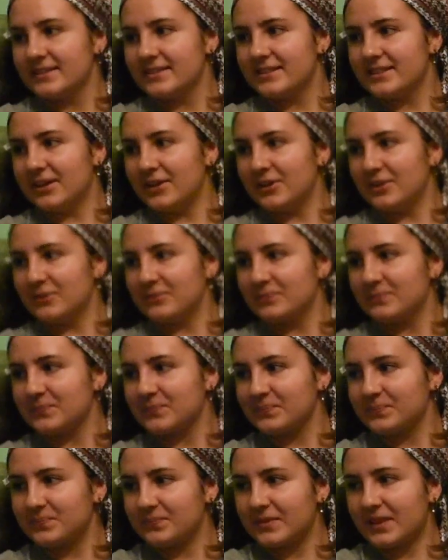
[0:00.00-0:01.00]
So
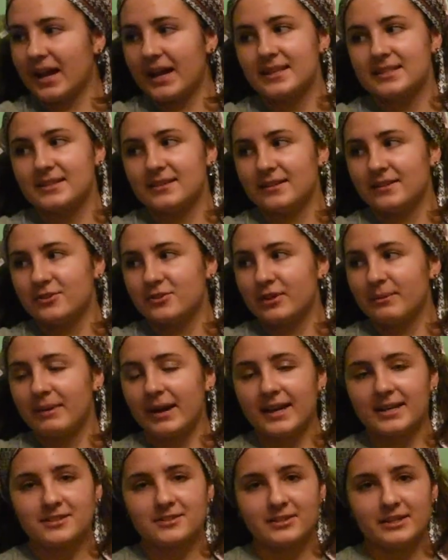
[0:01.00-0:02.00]
I still enjoy
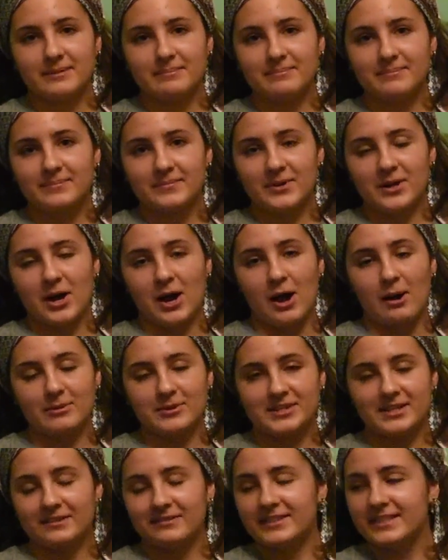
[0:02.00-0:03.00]
my ice cream
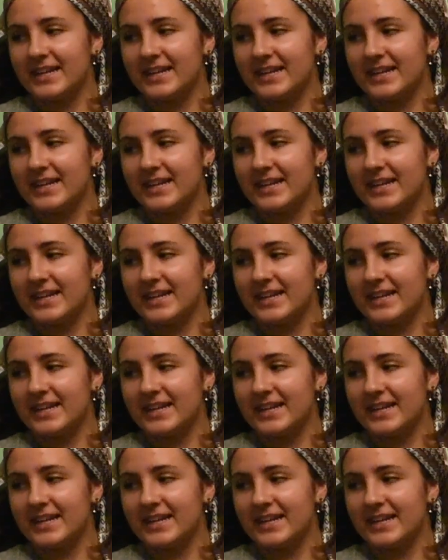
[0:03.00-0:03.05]
almost every